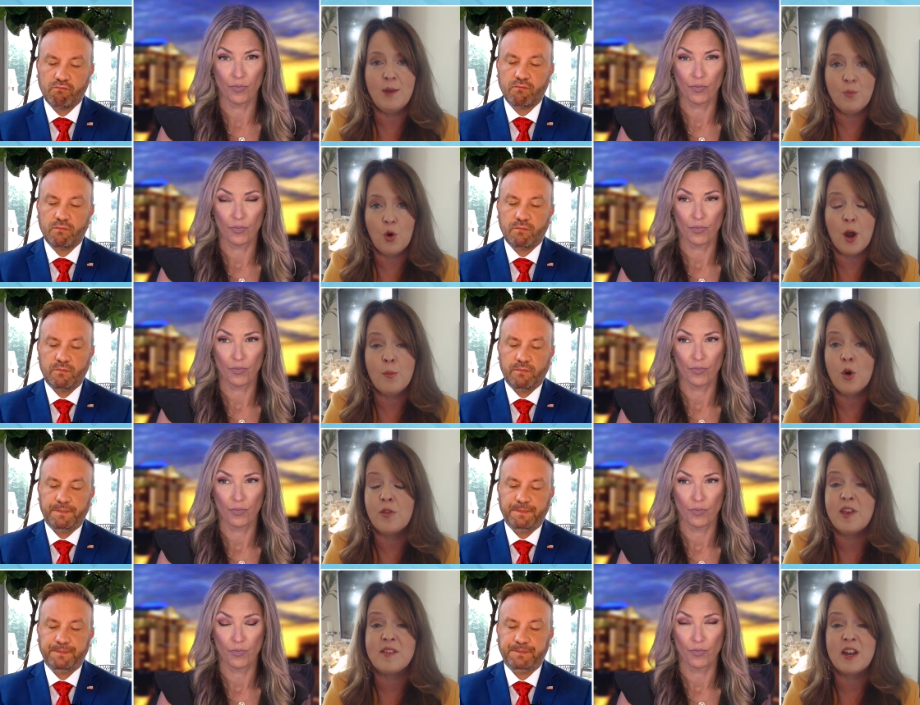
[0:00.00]
Speaker 1: and more and more
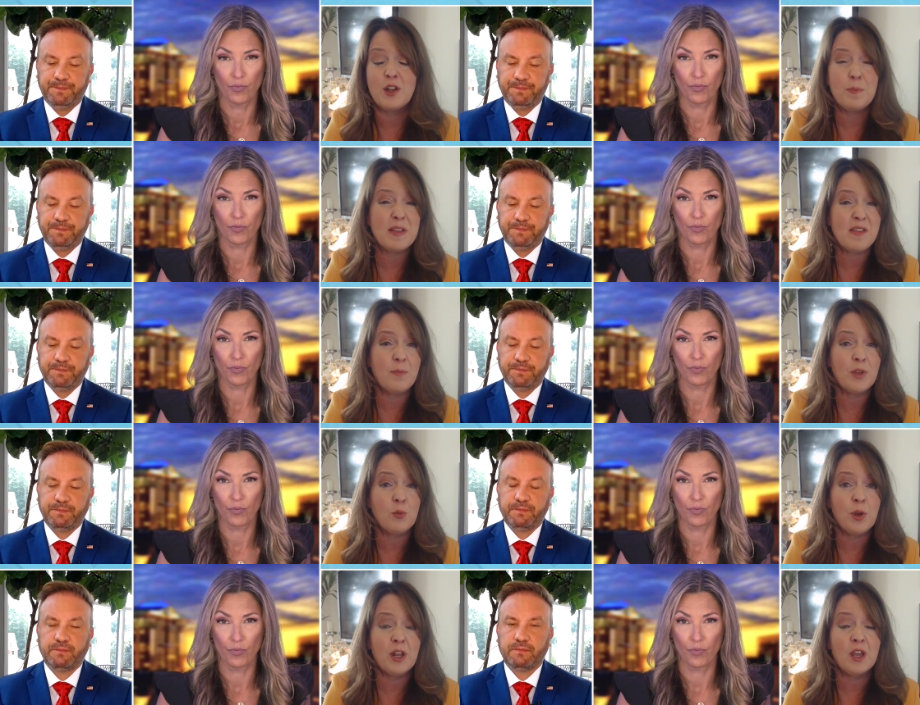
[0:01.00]
of these. And it could be
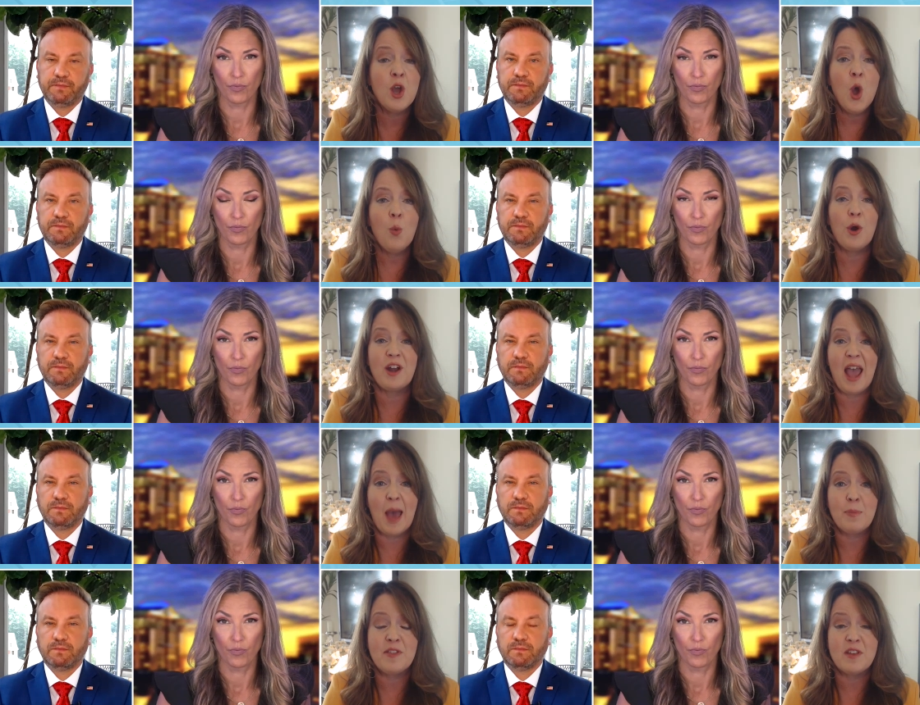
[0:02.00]
something really where it
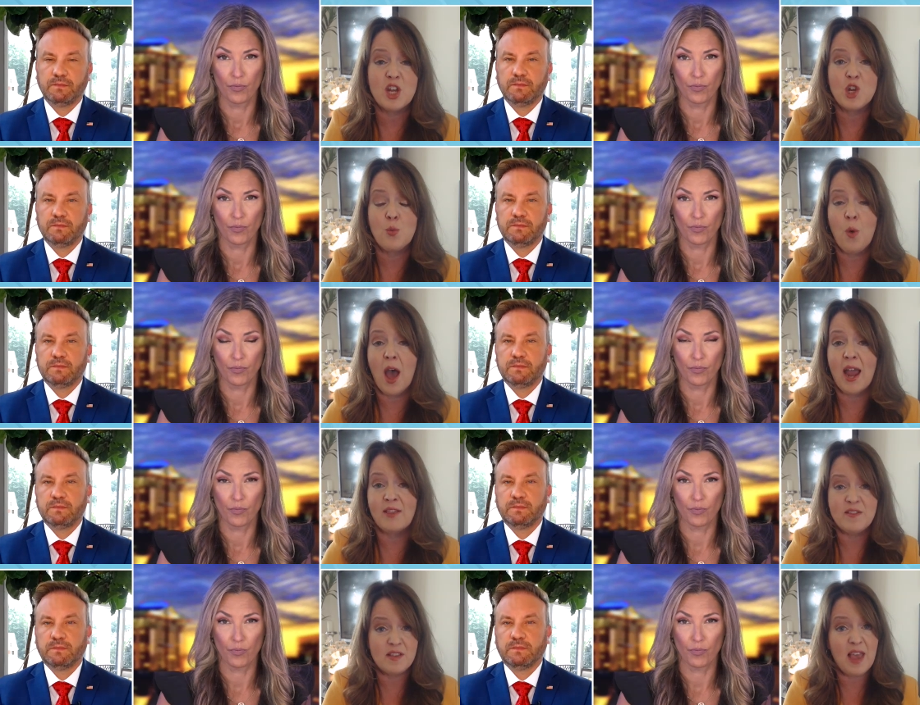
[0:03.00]
happens
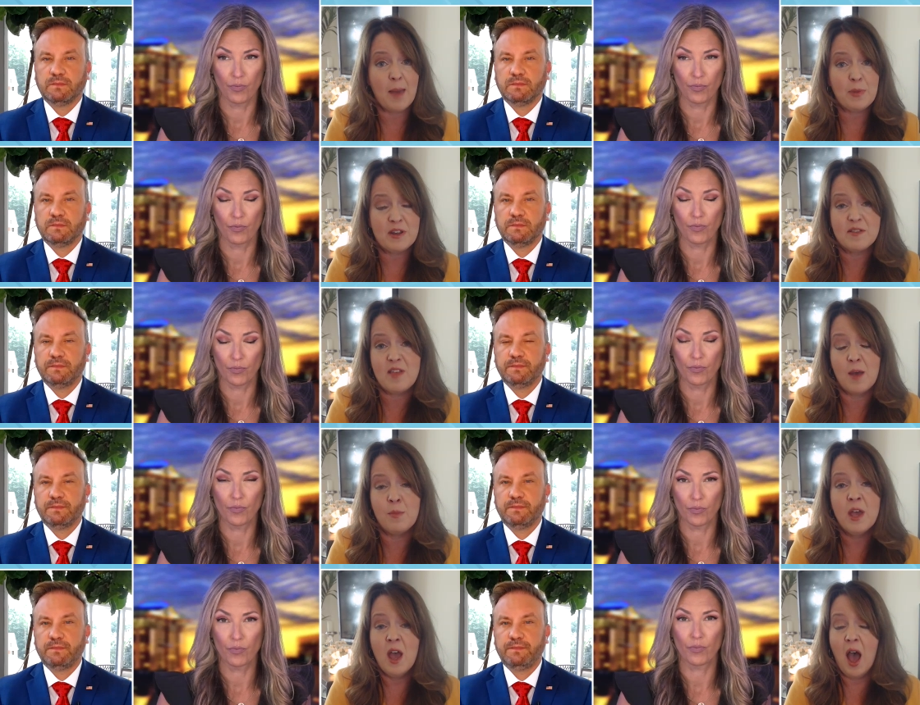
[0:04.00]
nationwide. This has happened to
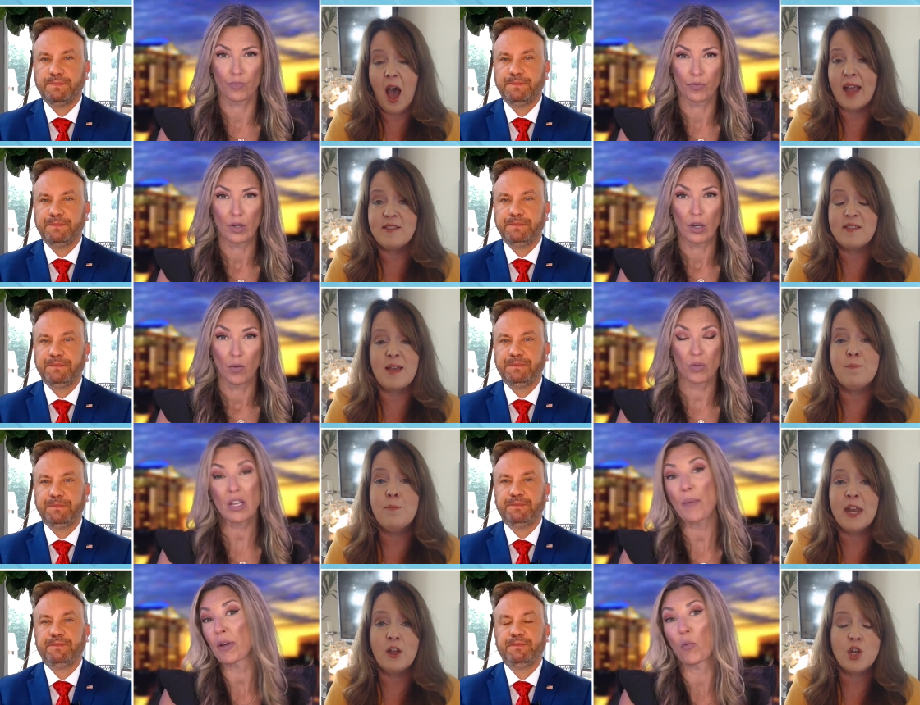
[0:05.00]
some, I'd say, what's
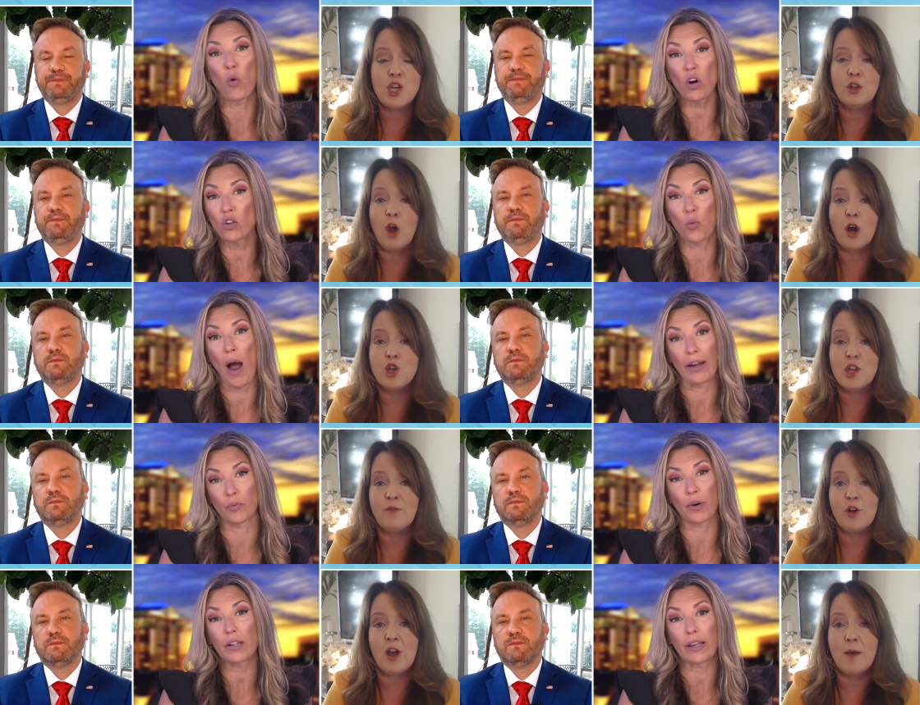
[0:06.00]
happening
Speaker 2: worldwide,
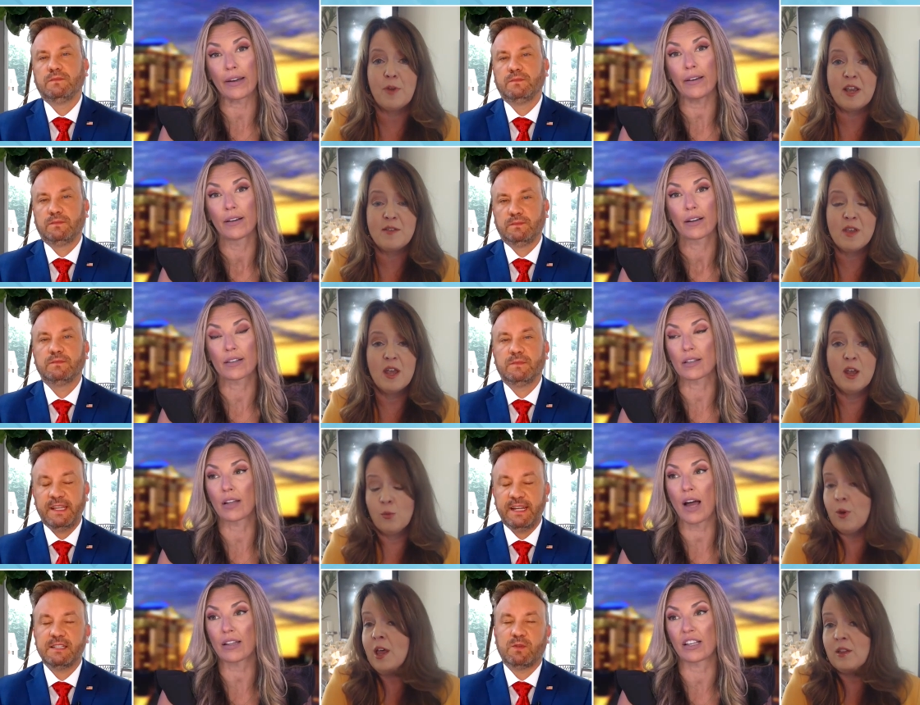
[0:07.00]
really, because a
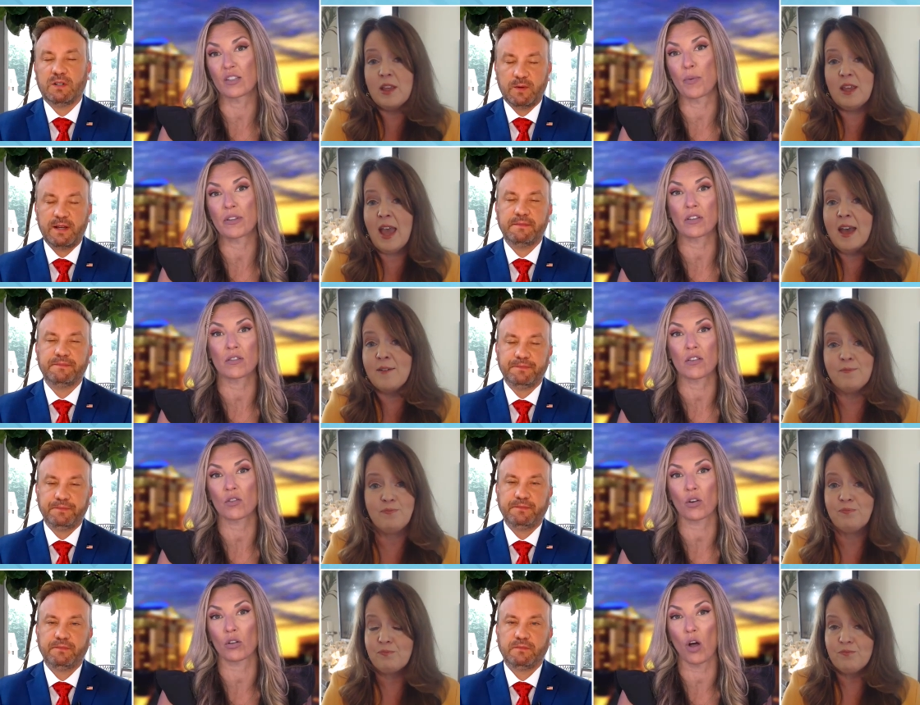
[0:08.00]
lot of really? these businesses
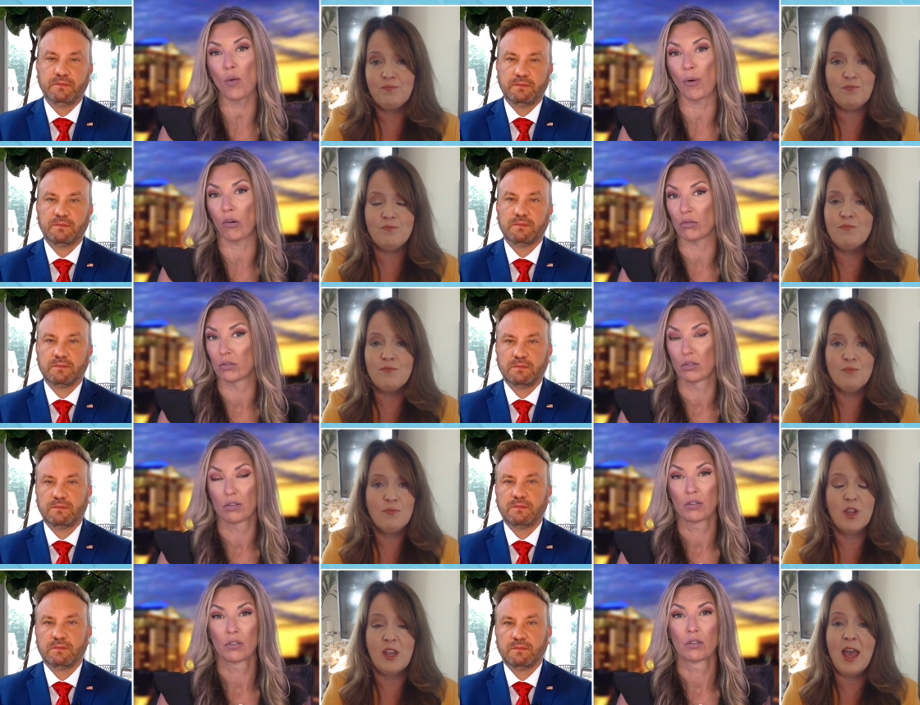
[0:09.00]
are global.
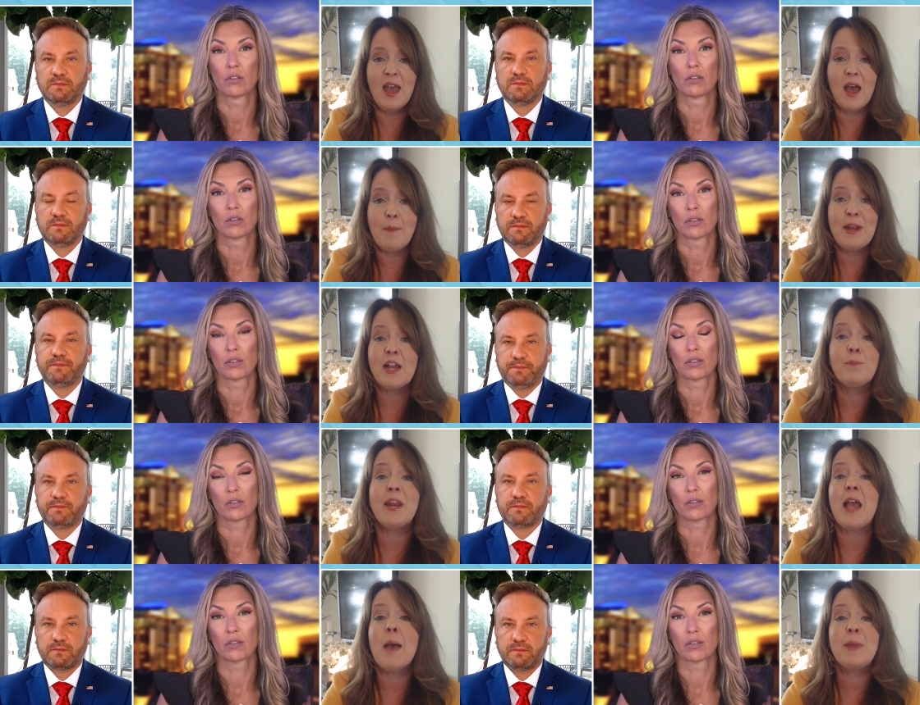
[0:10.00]
Speaker 1: Yeah, I mean, it,
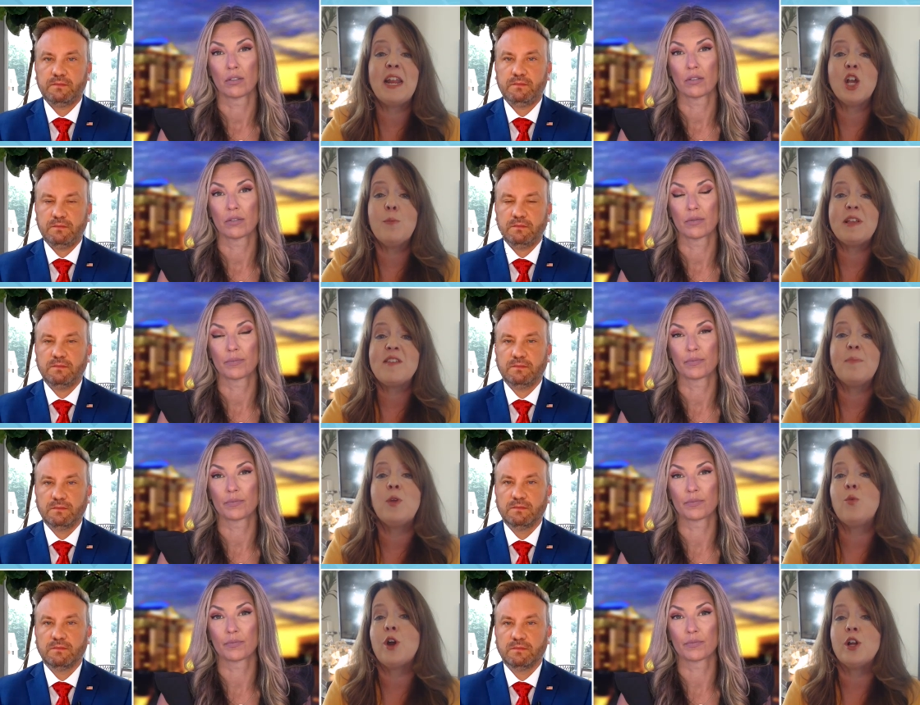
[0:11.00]
but it, I mean, it could be something